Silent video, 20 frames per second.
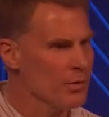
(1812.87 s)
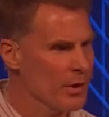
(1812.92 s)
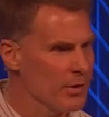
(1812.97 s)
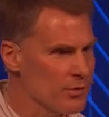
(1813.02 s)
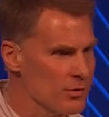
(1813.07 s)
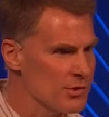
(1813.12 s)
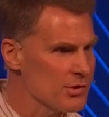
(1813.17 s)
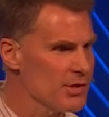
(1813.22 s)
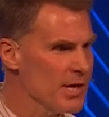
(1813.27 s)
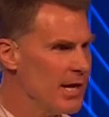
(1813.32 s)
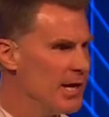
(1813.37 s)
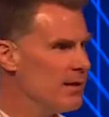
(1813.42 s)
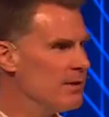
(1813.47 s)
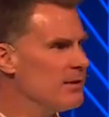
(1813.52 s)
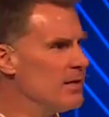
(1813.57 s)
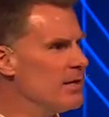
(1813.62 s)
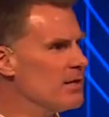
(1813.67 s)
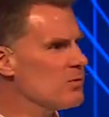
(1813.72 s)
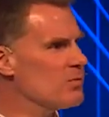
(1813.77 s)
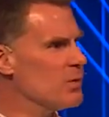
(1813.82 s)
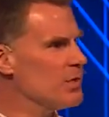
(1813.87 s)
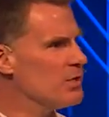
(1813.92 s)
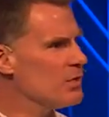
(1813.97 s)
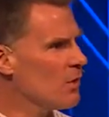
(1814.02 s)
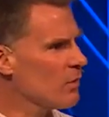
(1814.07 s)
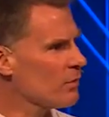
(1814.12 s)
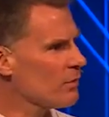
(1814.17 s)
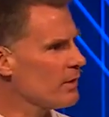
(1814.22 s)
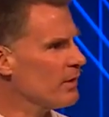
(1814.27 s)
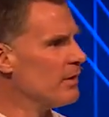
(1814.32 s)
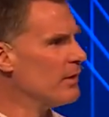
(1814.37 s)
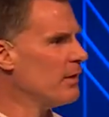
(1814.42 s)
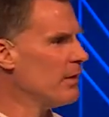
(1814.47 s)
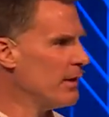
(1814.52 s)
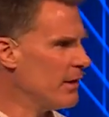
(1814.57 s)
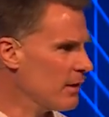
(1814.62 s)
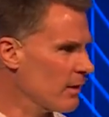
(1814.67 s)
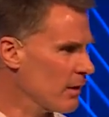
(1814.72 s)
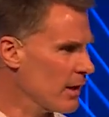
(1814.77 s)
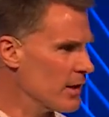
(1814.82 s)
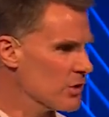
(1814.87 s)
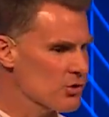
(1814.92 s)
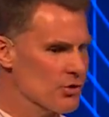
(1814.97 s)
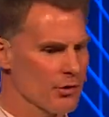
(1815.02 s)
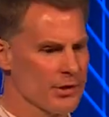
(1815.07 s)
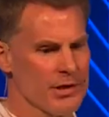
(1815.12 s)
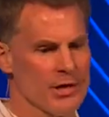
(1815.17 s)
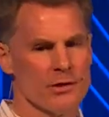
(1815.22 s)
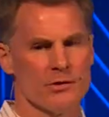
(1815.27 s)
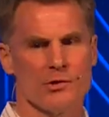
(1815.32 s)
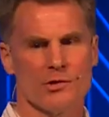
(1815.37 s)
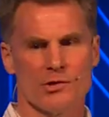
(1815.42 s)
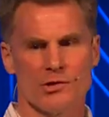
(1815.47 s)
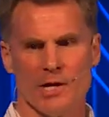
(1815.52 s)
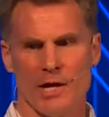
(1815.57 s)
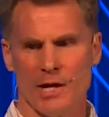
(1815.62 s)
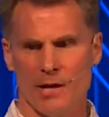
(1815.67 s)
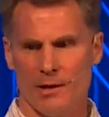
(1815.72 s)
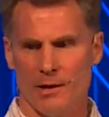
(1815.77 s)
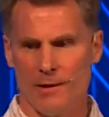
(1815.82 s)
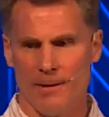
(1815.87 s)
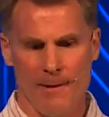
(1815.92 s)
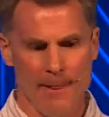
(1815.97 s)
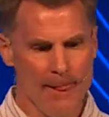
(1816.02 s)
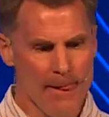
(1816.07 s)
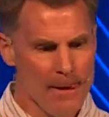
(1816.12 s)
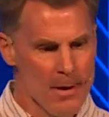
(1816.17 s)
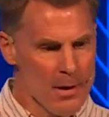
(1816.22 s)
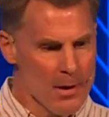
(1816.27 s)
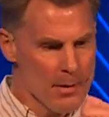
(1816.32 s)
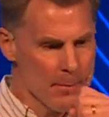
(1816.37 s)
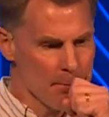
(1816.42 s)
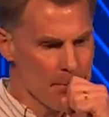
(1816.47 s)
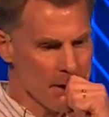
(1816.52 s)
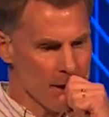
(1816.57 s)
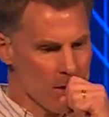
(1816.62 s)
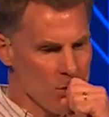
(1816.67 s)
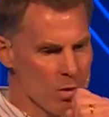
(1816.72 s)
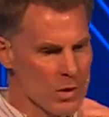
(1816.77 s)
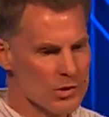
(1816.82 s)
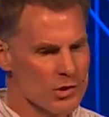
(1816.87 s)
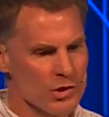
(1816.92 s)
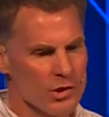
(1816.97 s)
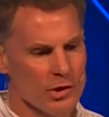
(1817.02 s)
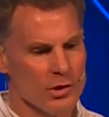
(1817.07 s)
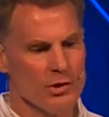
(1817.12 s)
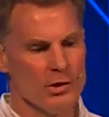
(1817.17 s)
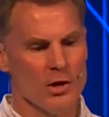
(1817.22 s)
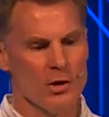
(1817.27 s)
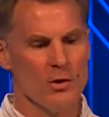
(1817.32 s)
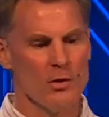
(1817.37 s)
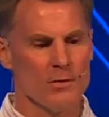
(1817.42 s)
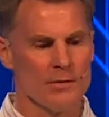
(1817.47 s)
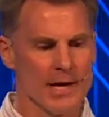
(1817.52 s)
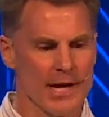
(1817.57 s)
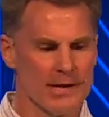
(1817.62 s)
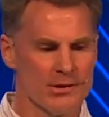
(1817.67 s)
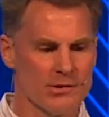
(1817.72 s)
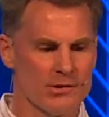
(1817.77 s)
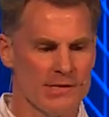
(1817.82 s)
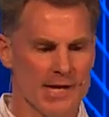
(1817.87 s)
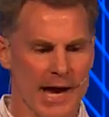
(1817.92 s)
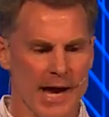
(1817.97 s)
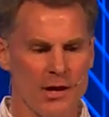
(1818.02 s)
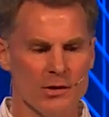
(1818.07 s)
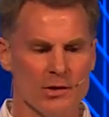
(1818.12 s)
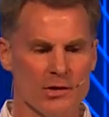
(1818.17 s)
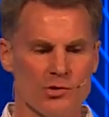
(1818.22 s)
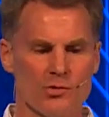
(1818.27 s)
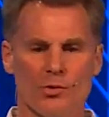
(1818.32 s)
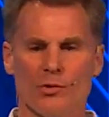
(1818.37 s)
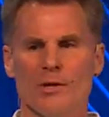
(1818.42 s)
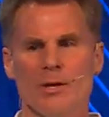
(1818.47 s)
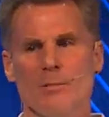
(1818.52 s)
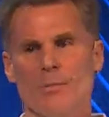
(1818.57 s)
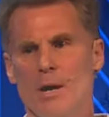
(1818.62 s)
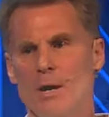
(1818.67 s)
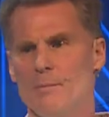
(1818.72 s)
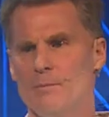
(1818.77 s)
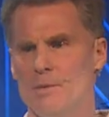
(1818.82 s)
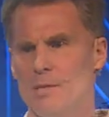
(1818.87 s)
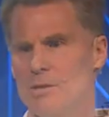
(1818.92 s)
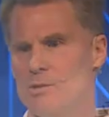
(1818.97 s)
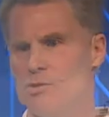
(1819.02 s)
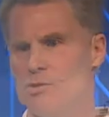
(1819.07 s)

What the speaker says: understand things, we don't intellectually understand it. But I want you to know that doubt is really about being